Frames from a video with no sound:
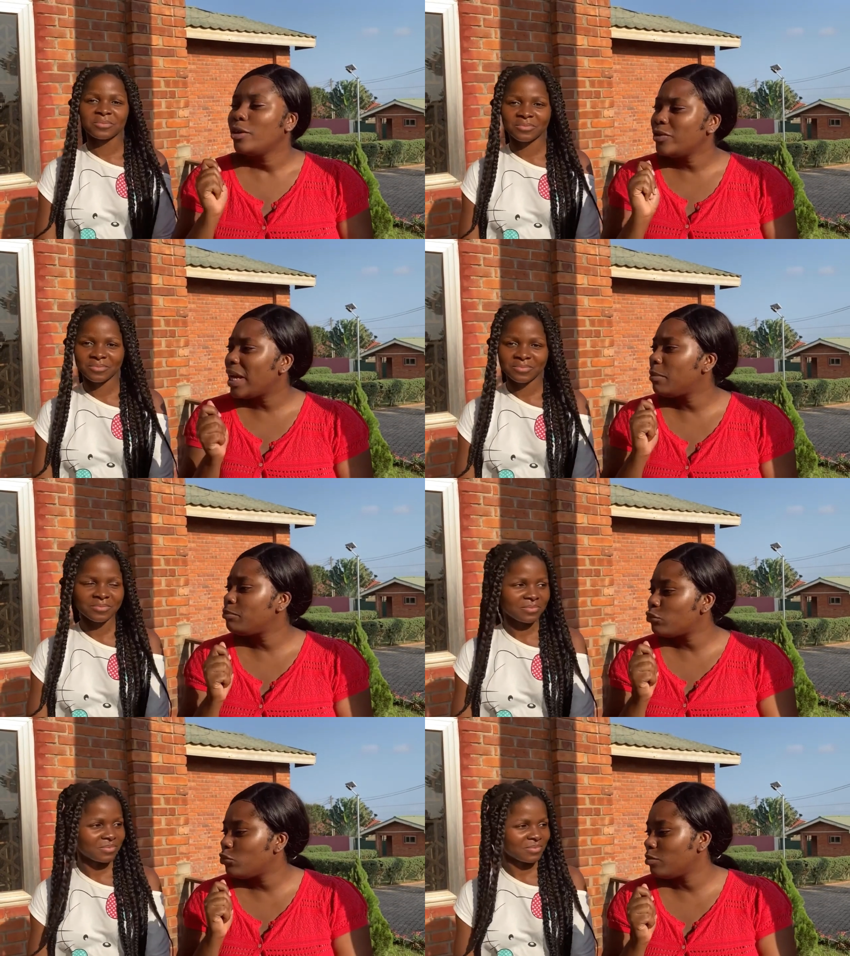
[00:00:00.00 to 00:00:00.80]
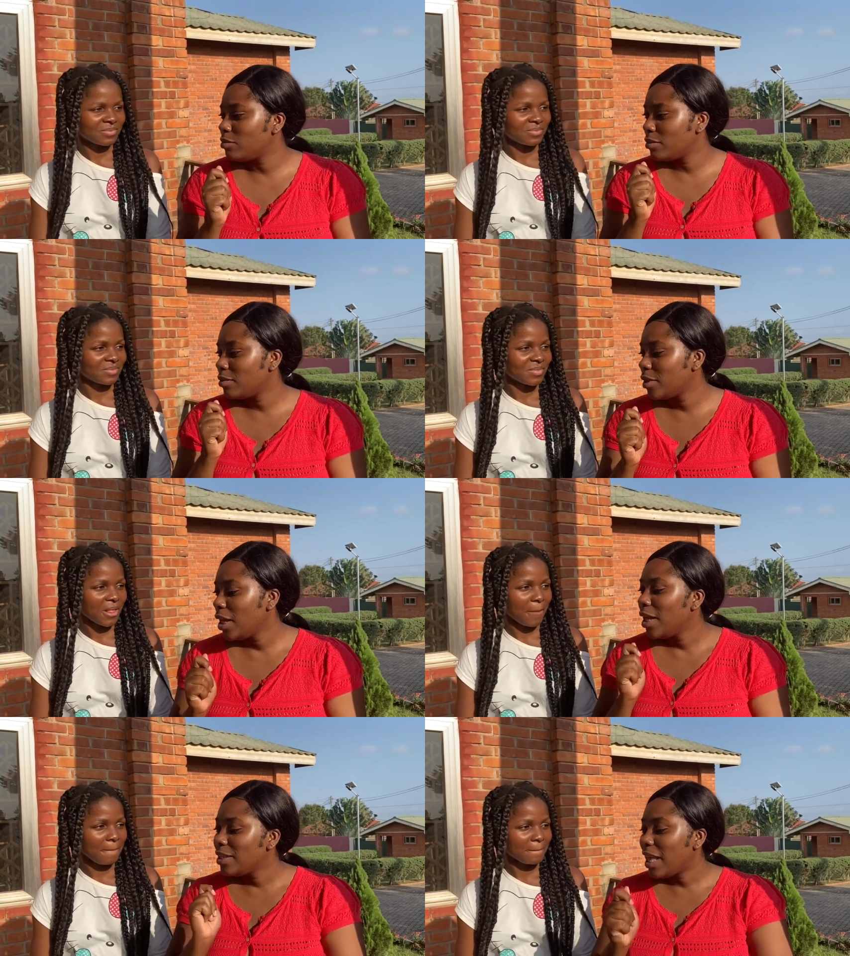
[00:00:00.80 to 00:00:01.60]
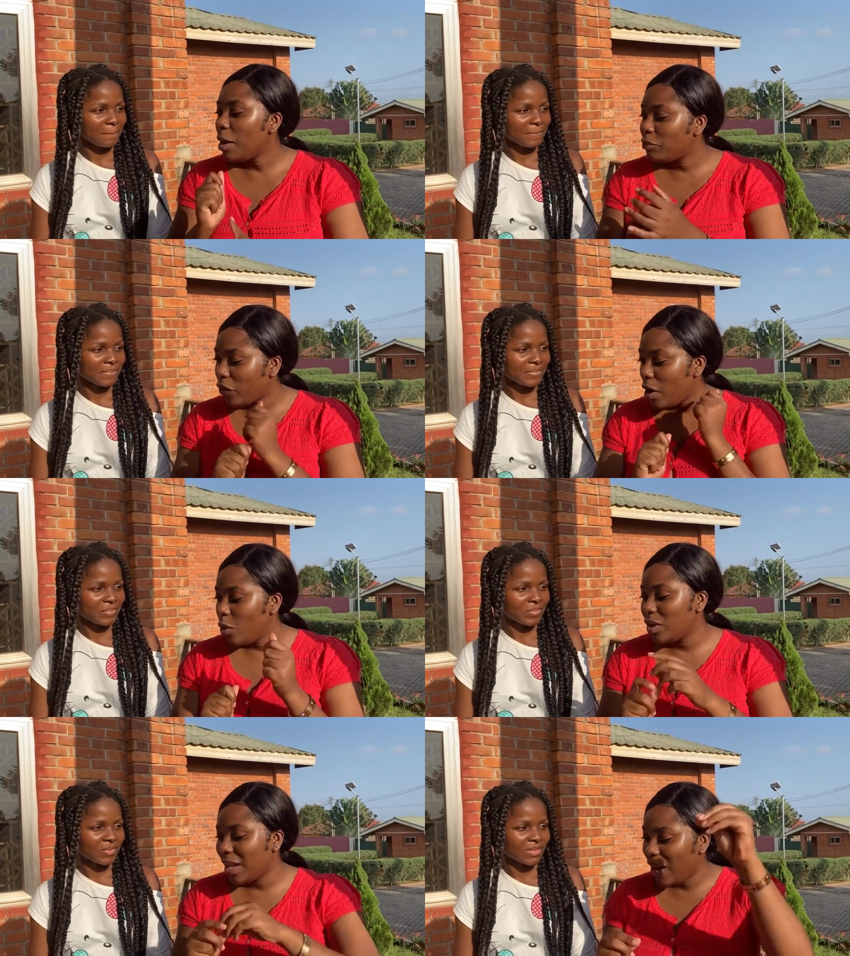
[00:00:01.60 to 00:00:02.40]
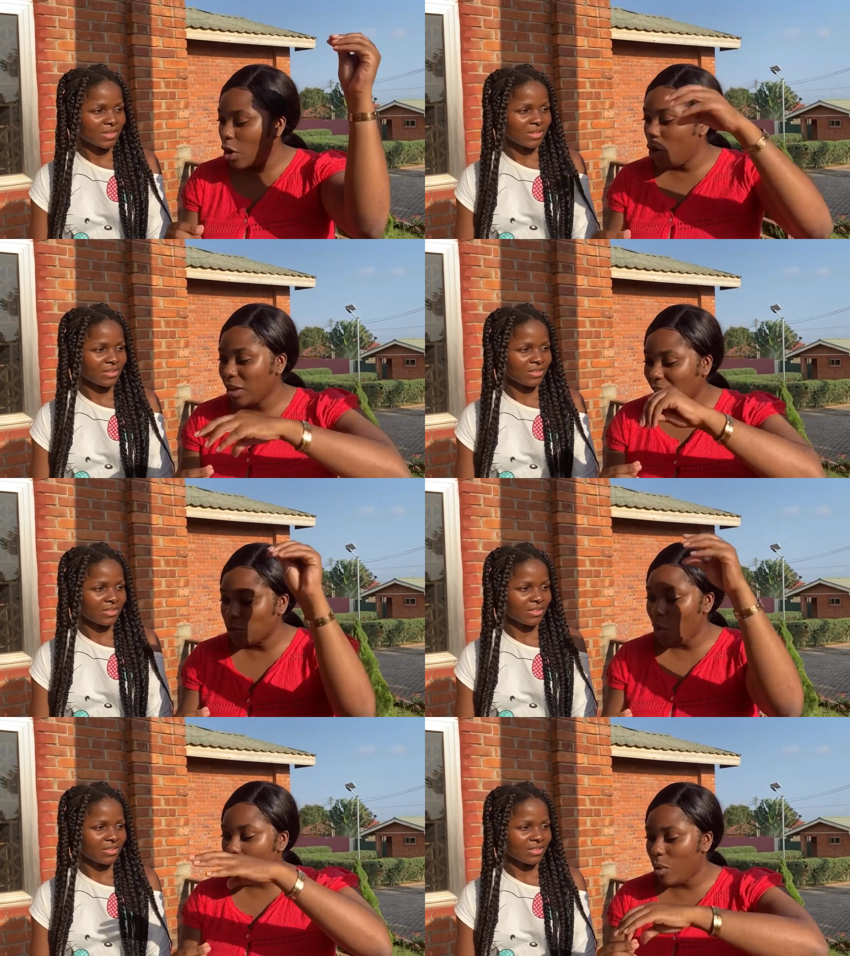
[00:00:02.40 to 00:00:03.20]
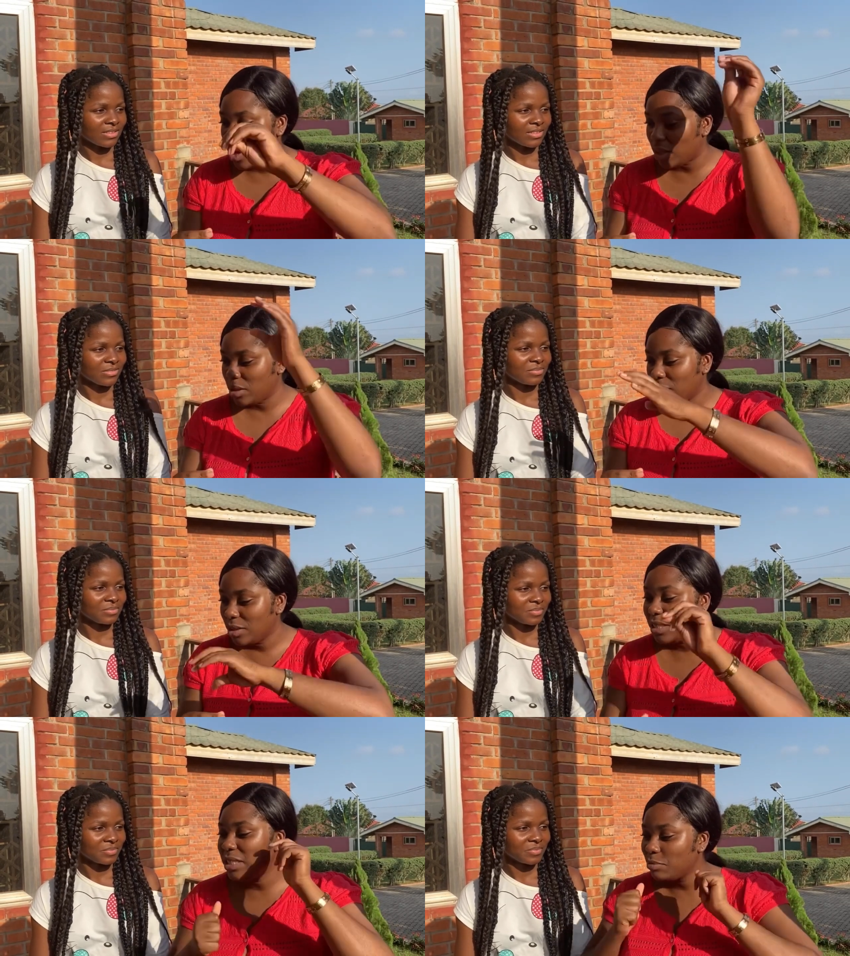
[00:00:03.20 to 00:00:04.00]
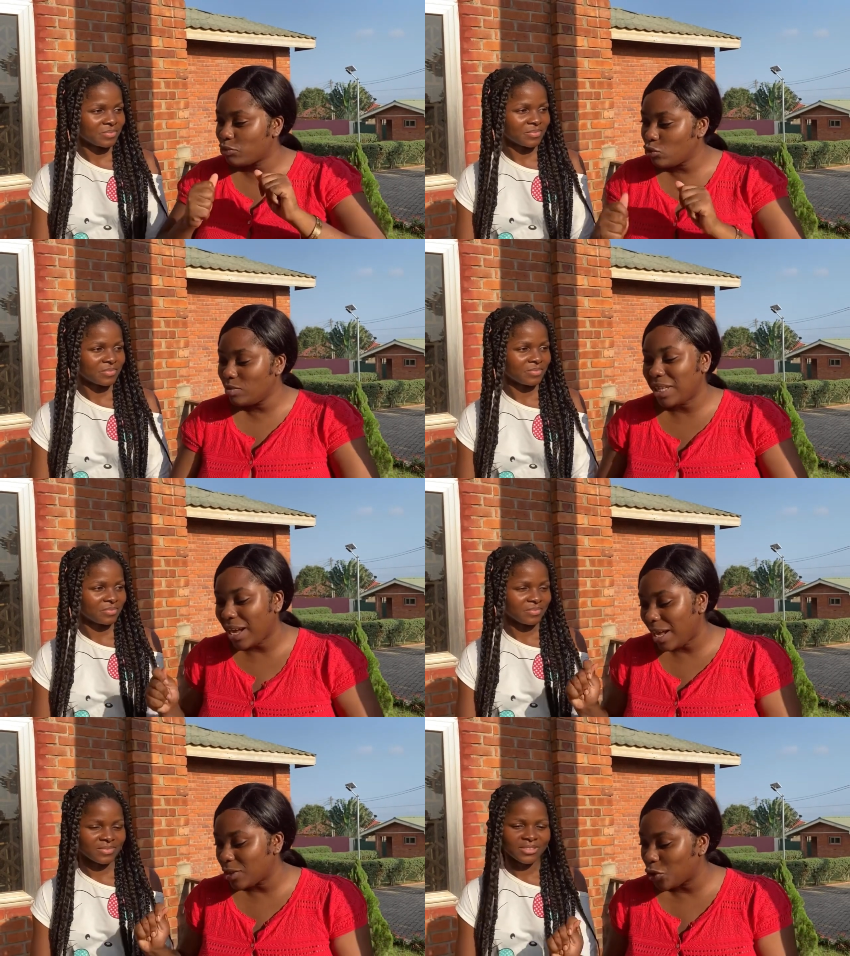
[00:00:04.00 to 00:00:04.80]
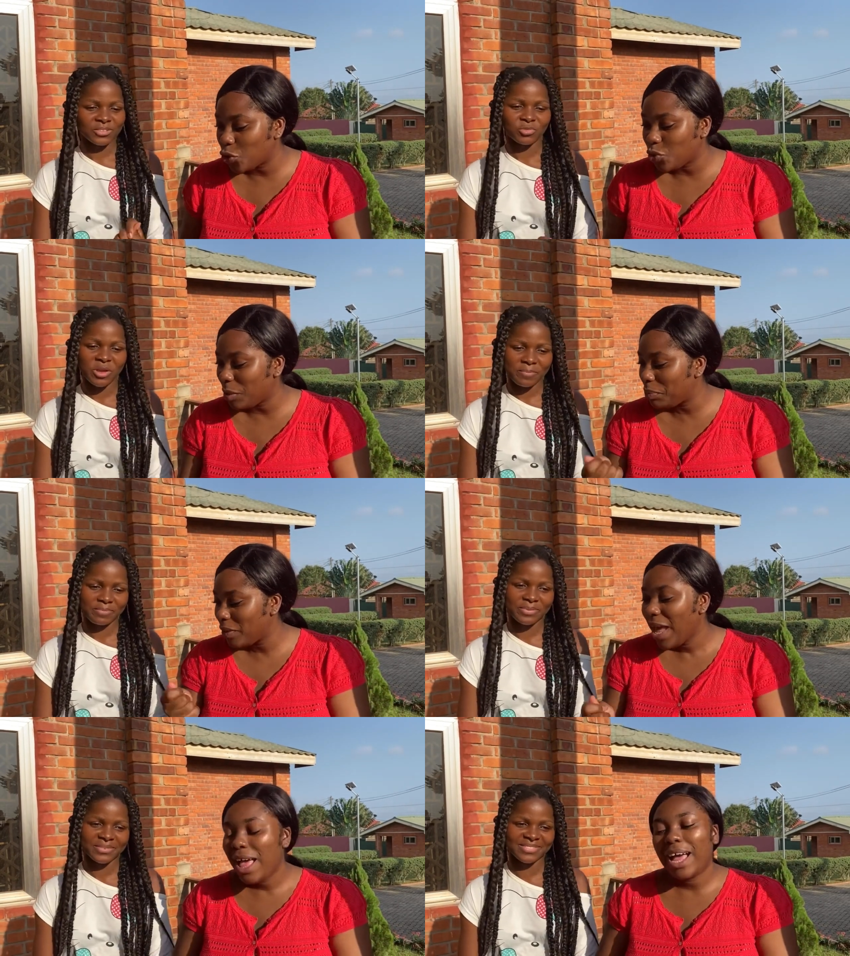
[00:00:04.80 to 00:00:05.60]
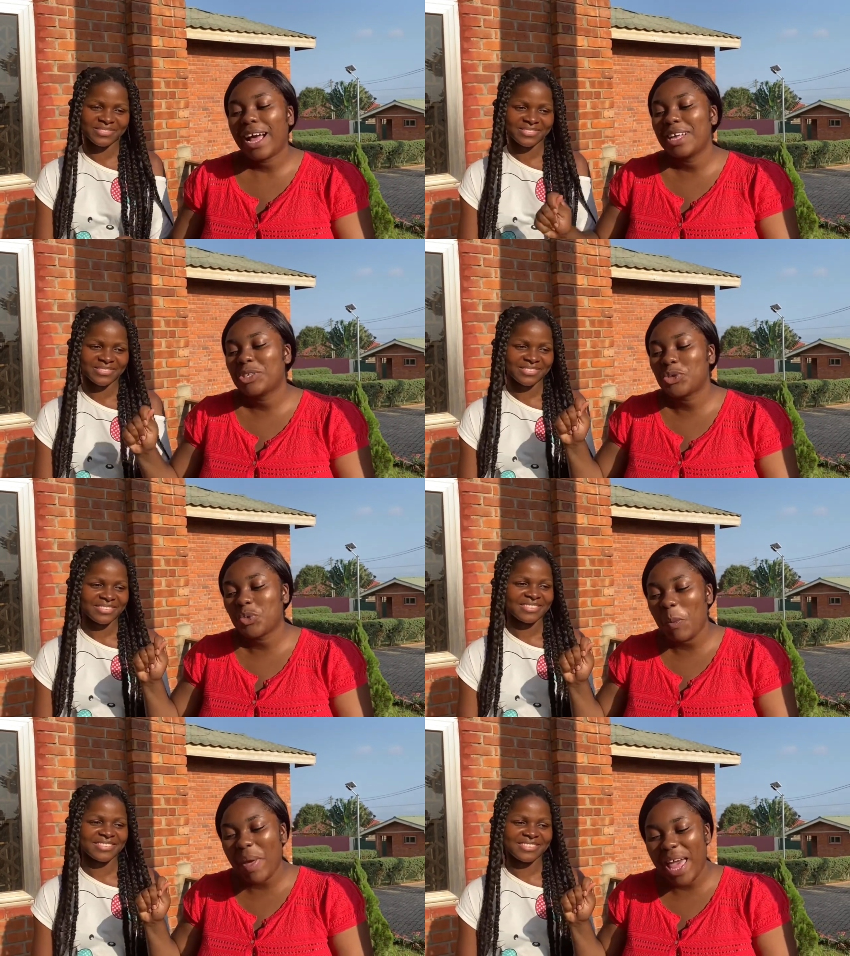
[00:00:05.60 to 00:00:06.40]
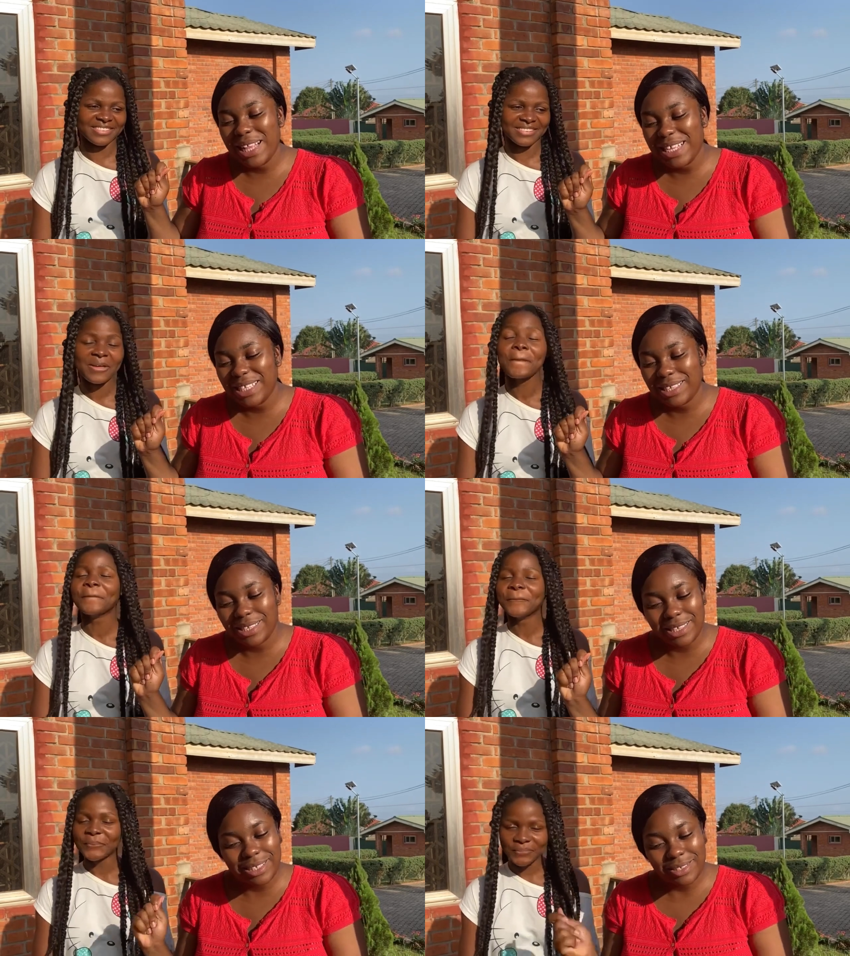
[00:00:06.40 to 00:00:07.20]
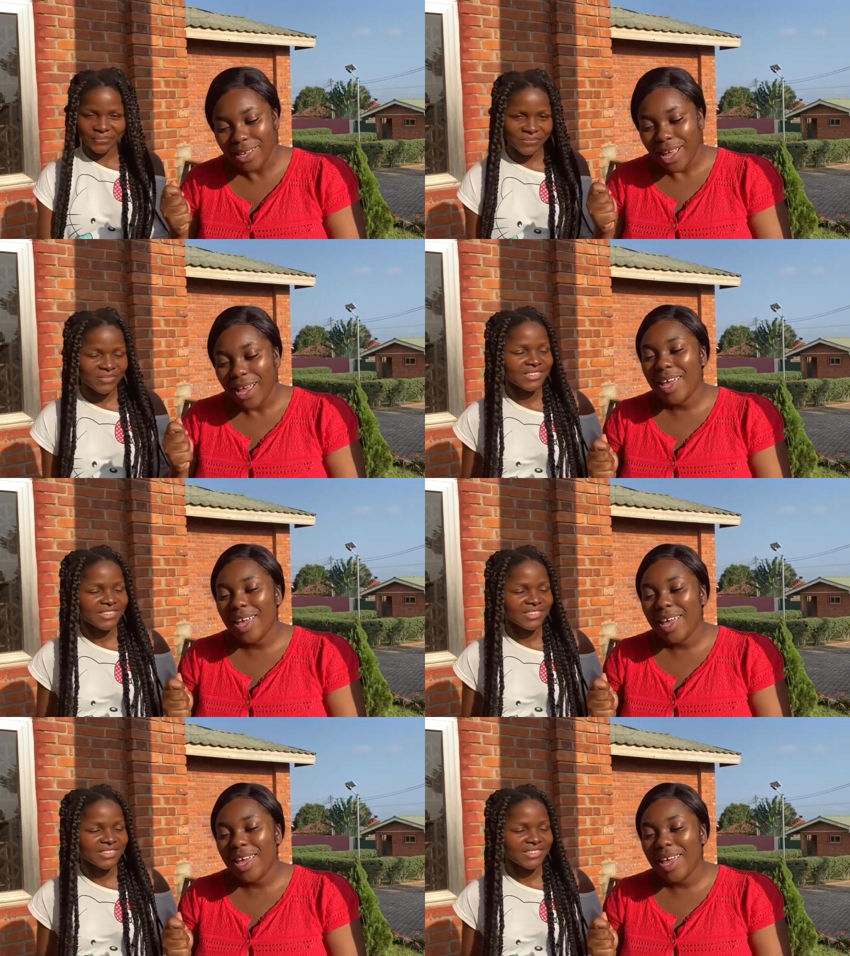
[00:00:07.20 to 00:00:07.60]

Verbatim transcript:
Speaker 1: Know that broom, that brown one that that is one one. Mm -hmm. The broom that can mm-hmm. sweep, I can sweep anything.